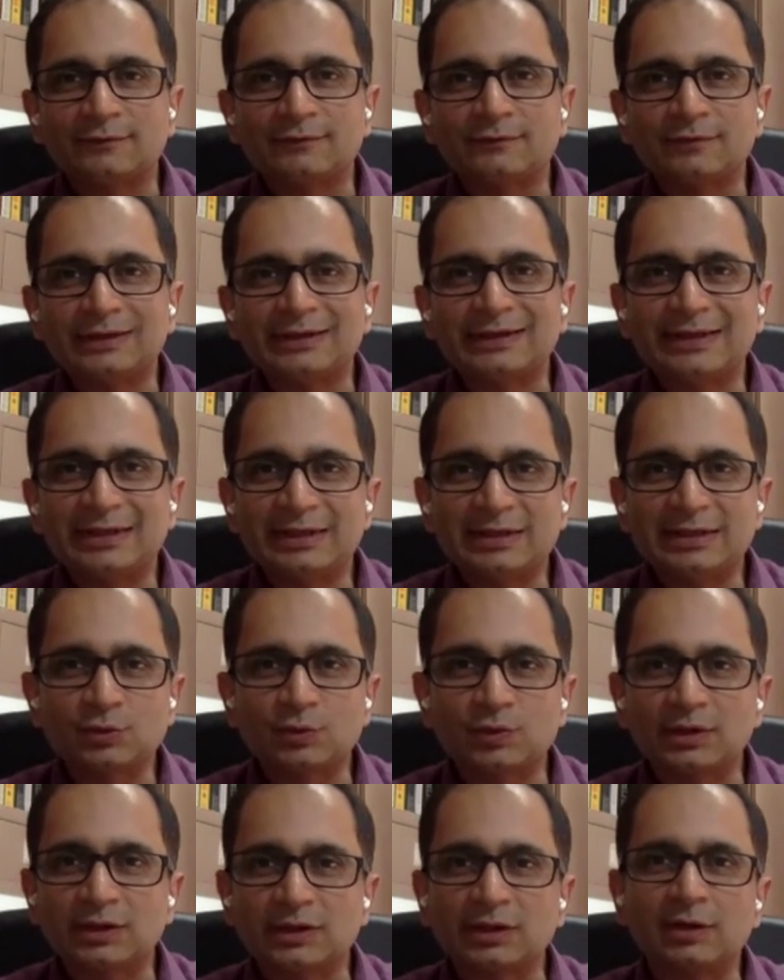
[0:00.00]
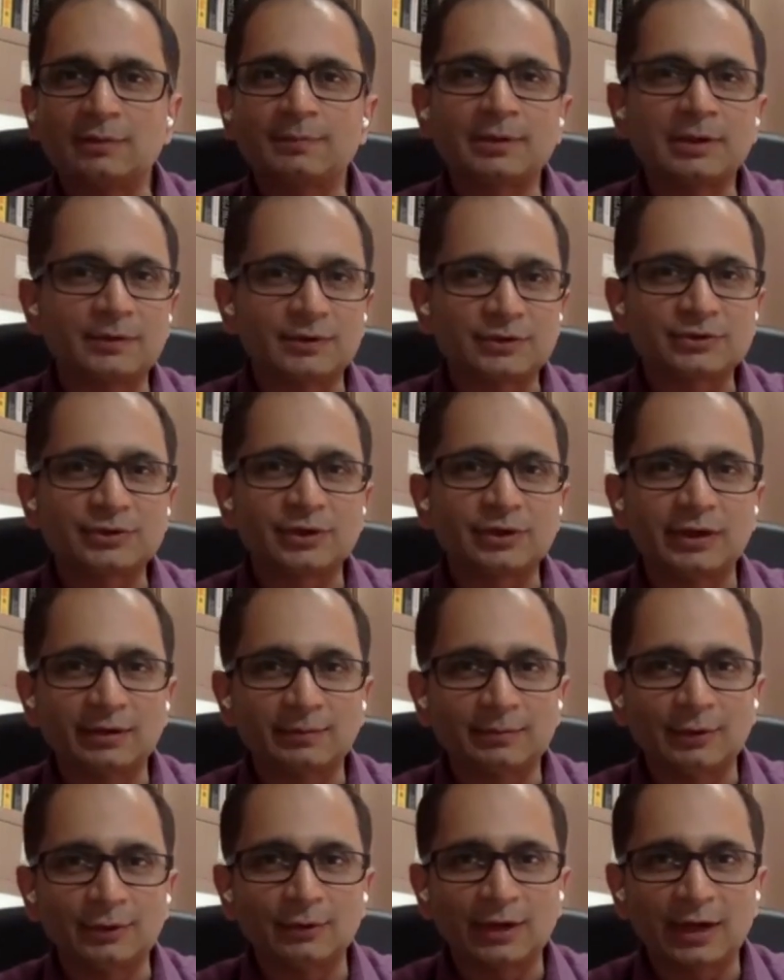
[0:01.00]
of deals where the company was
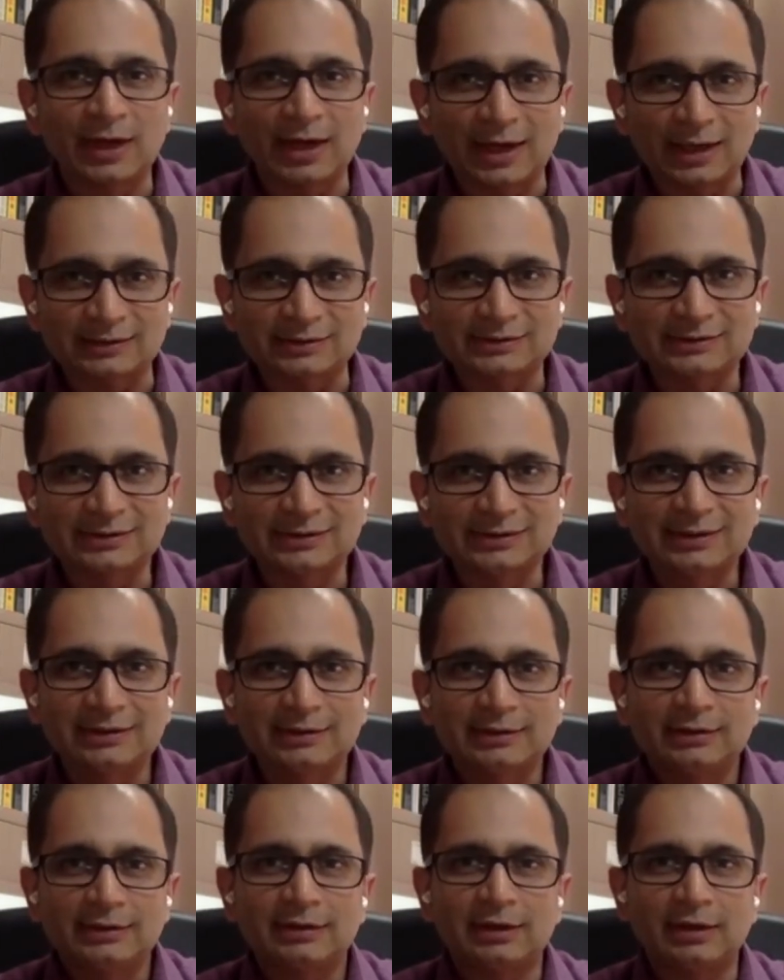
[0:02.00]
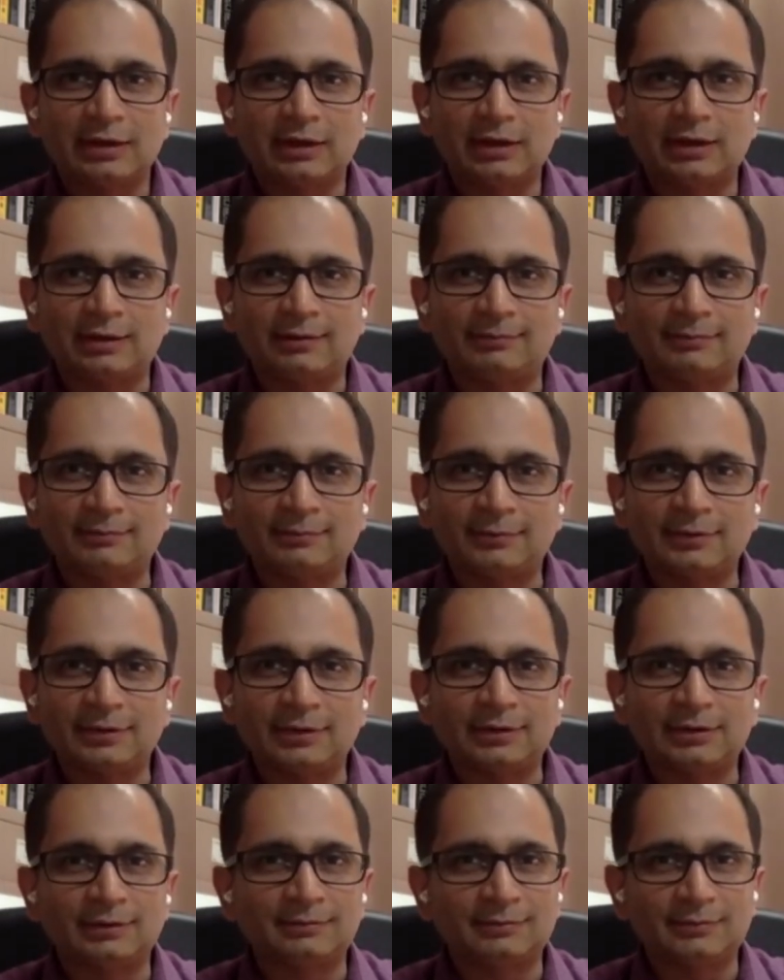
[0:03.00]
trading below cash
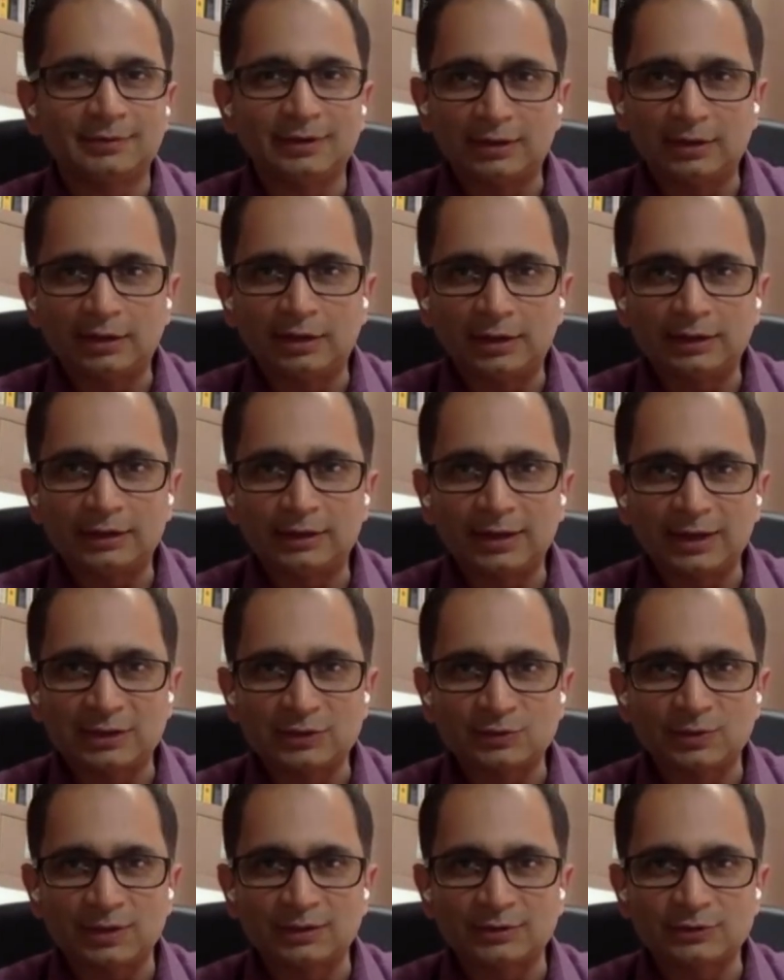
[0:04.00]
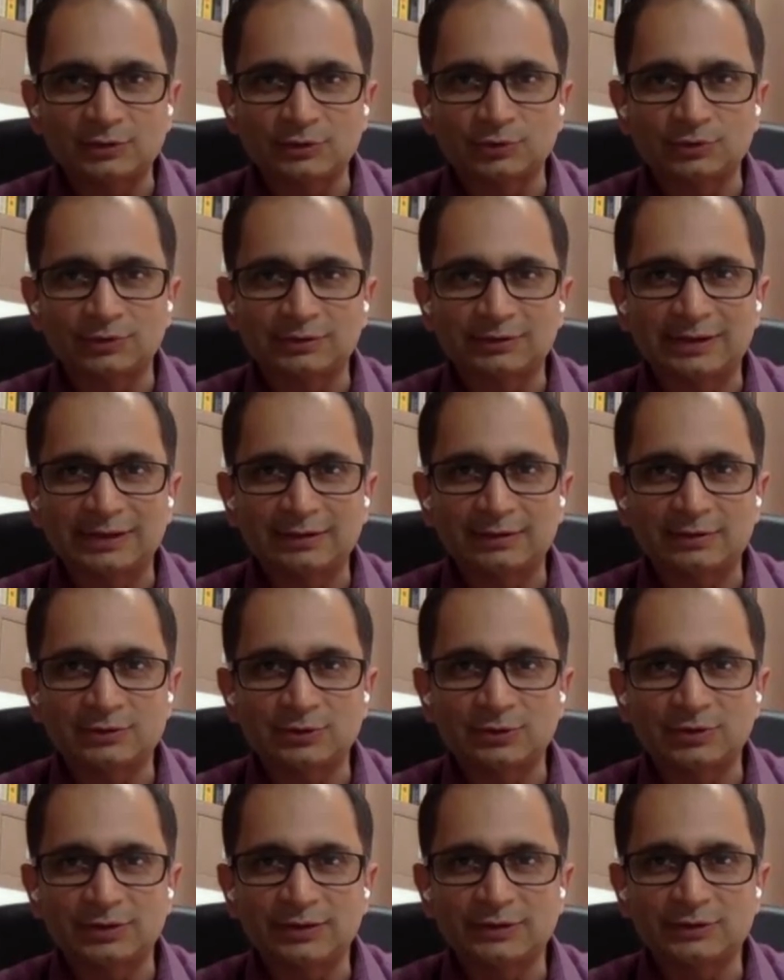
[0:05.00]
earlier as well. So that
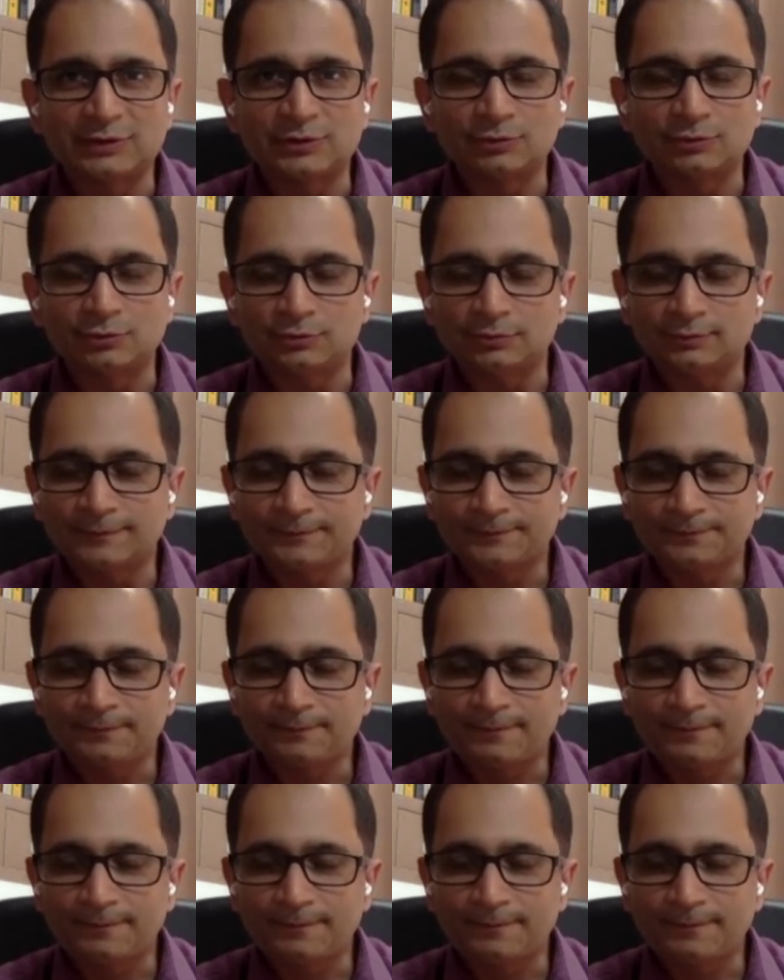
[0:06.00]
also leads to